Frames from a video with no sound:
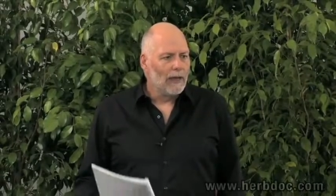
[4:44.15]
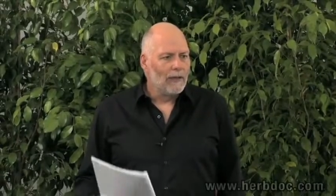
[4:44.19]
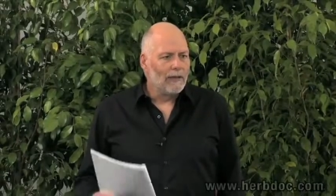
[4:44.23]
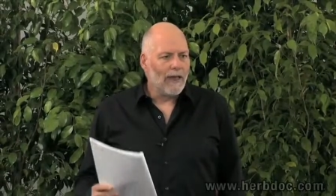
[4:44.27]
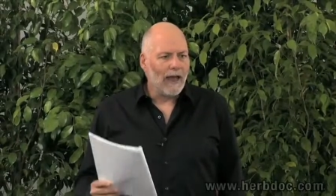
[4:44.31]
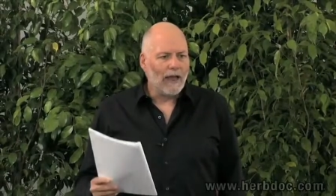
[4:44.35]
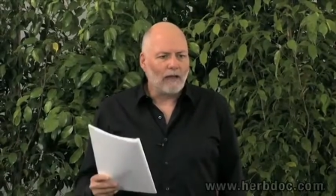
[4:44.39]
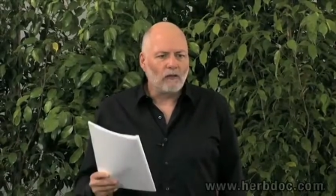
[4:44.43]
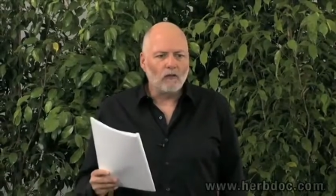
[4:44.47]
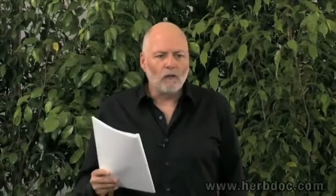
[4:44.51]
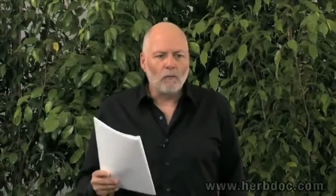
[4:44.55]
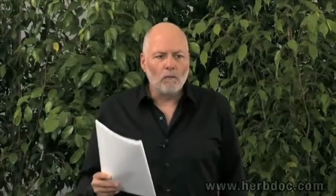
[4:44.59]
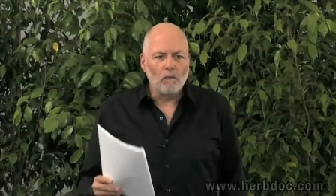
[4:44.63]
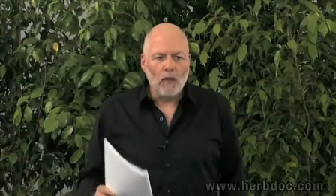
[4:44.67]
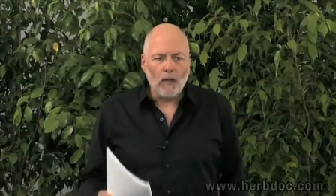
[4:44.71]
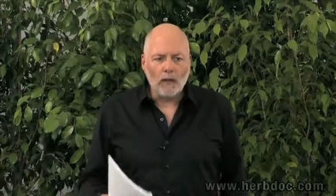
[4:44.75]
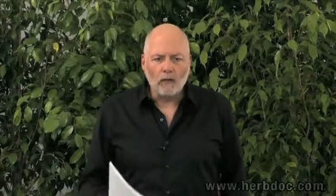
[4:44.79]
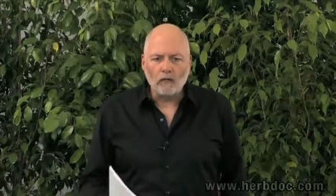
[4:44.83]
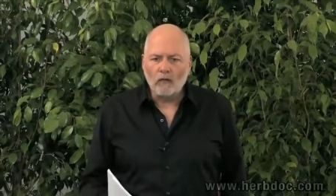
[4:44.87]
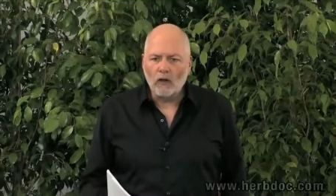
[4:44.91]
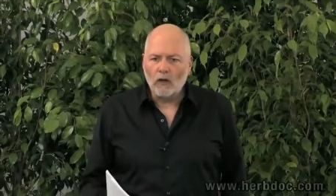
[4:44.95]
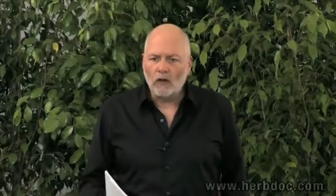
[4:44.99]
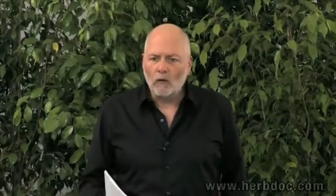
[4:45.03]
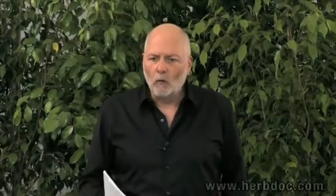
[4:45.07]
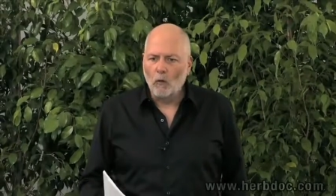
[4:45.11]
That's
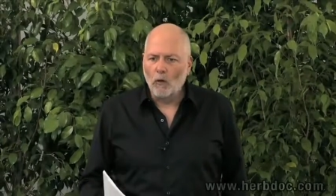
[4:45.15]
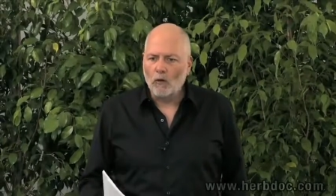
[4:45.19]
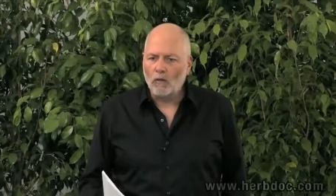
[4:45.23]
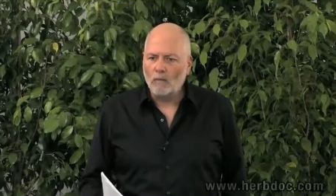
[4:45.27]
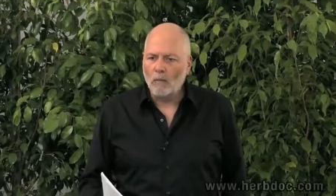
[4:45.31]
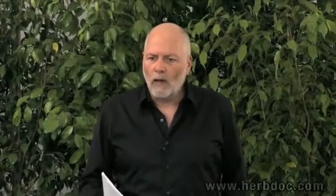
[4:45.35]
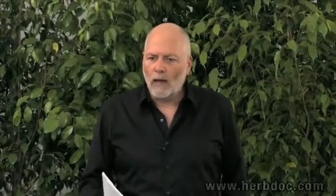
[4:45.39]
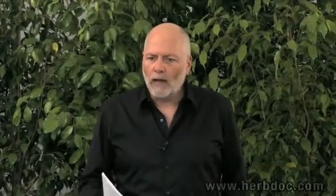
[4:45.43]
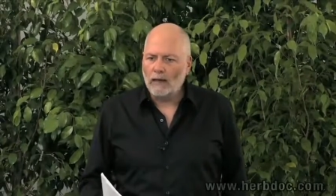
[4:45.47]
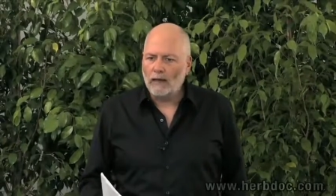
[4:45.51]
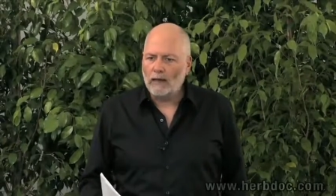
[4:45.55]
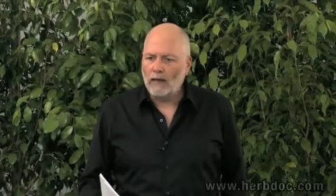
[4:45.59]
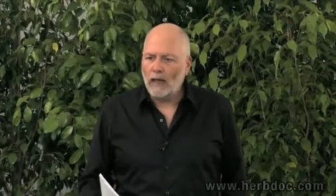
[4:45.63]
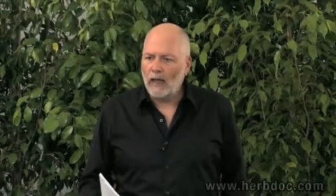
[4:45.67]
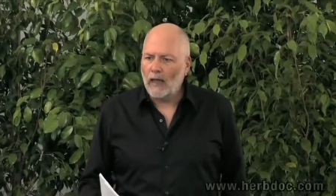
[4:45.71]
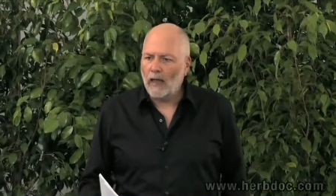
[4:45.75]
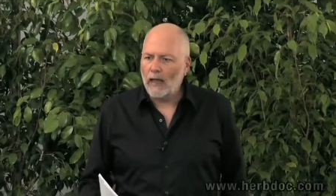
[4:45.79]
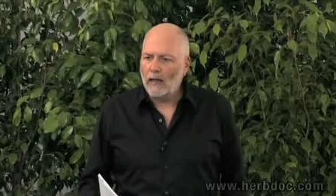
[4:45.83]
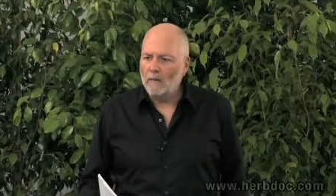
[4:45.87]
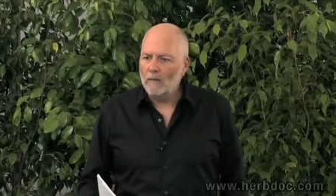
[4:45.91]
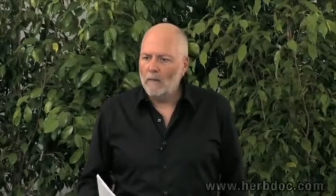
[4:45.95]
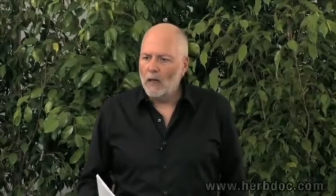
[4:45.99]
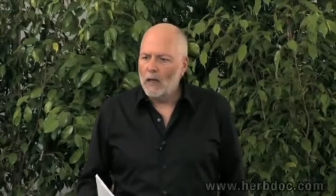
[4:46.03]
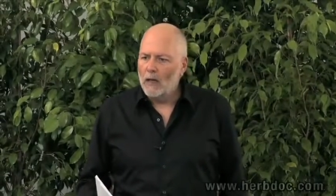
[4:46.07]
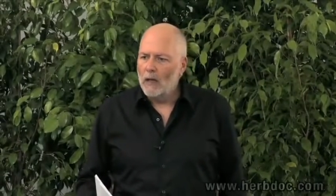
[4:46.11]
messing with my
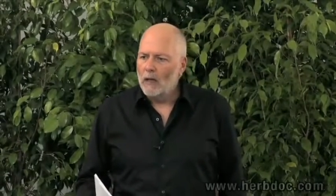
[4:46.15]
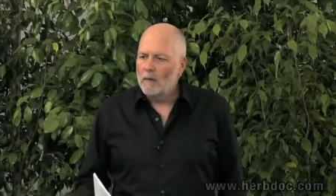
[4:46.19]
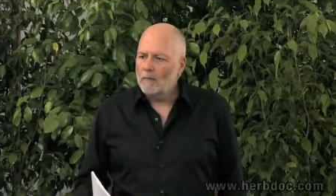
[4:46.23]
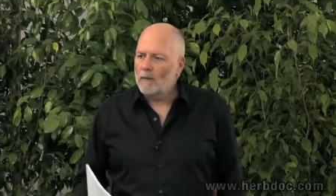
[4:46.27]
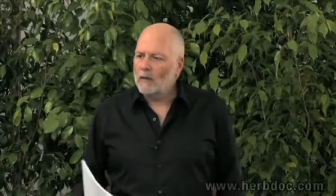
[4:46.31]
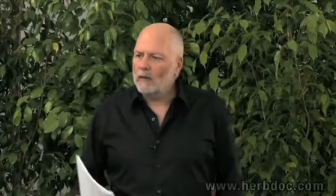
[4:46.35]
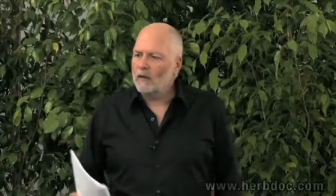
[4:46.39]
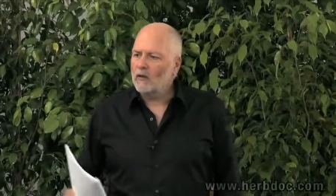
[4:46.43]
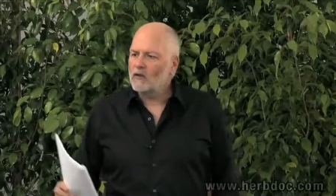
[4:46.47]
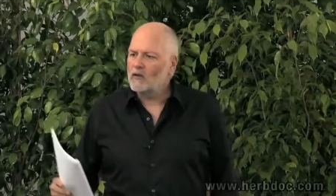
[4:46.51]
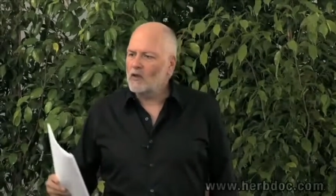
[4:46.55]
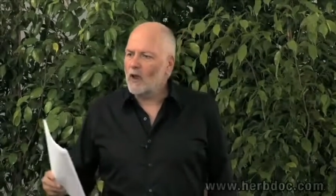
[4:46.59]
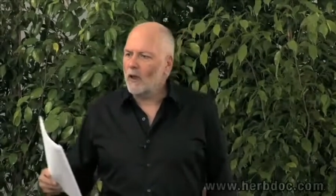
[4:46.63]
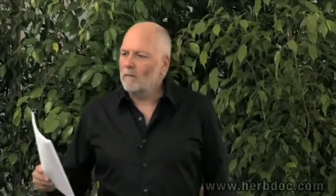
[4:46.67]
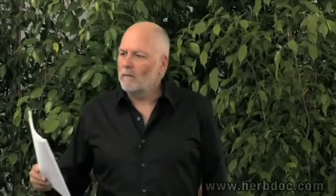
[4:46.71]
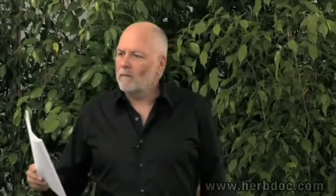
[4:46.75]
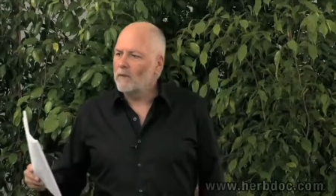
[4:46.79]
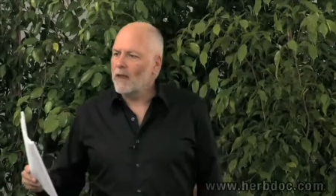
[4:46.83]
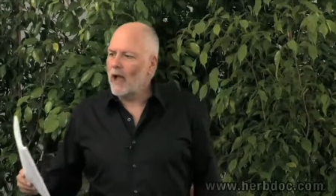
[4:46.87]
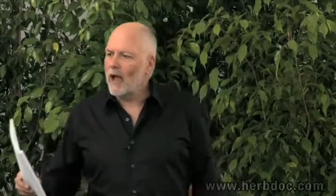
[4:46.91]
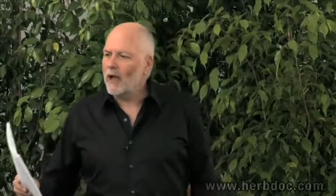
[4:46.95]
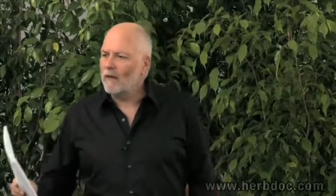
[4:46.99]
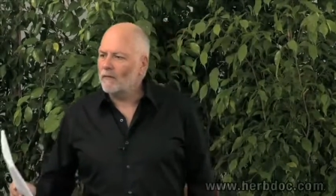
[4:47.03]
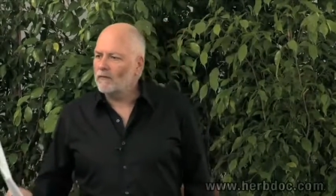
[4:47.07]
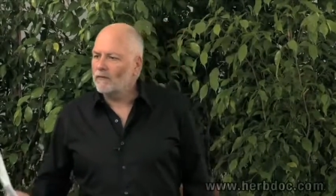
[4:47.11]
game because I'm
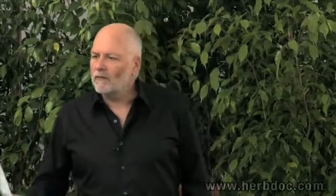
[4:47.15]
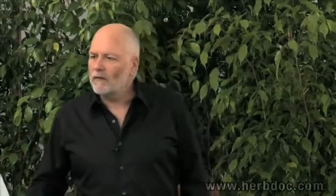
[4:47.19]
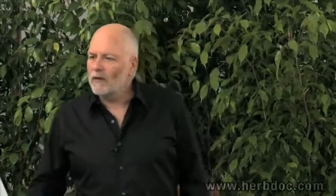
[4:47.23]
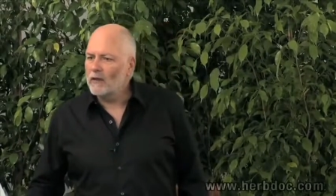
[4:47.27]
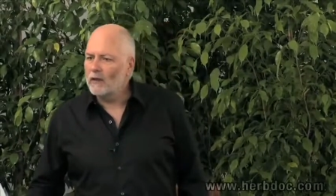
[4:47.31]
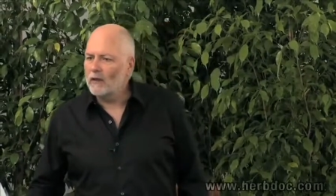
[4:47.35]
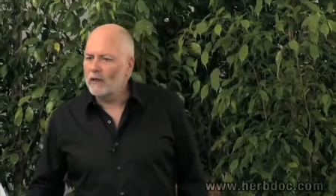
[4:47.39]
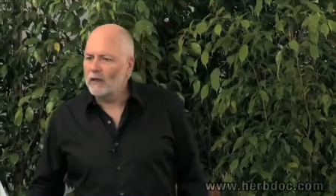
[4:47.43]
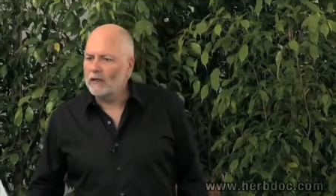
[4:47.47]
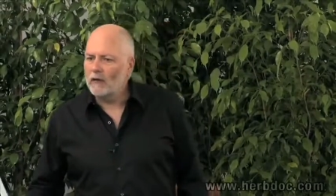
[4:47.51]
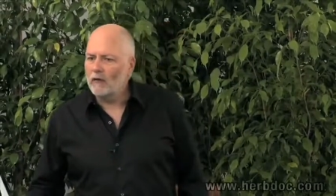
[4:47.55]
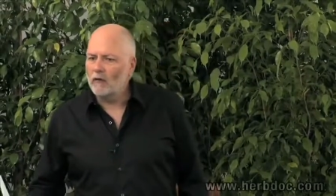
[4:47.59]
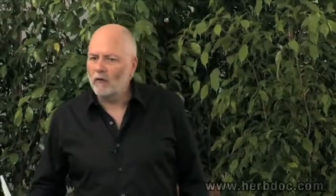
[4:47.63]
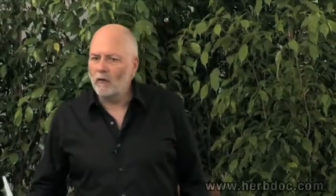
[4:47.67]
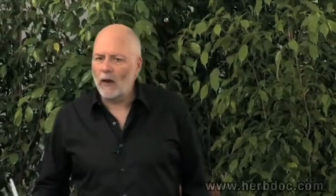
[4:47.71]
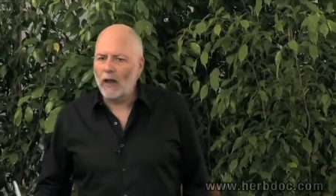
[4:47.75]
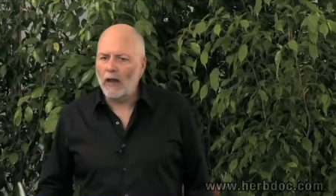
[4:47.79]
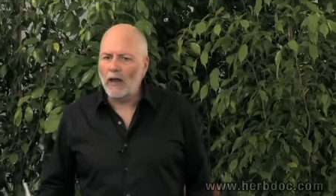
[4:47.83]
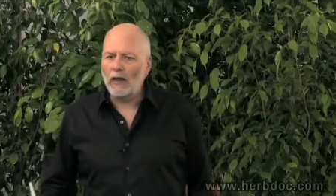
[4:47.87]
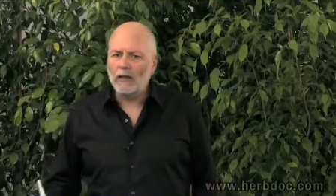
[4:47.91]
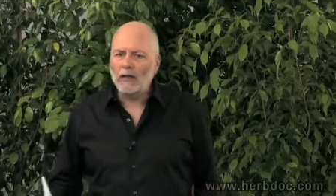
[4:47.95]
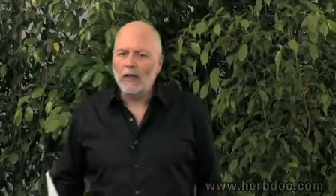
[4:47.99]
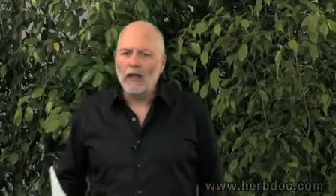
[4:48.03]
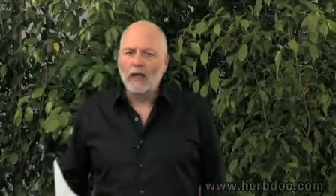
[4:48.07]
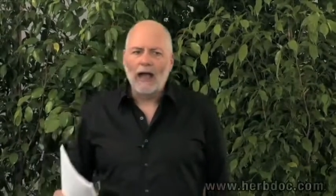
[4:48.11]
not feeling
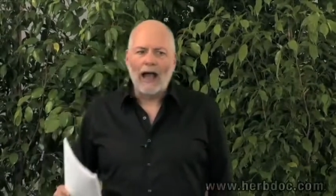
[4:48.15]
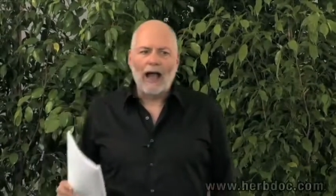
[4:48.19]
great.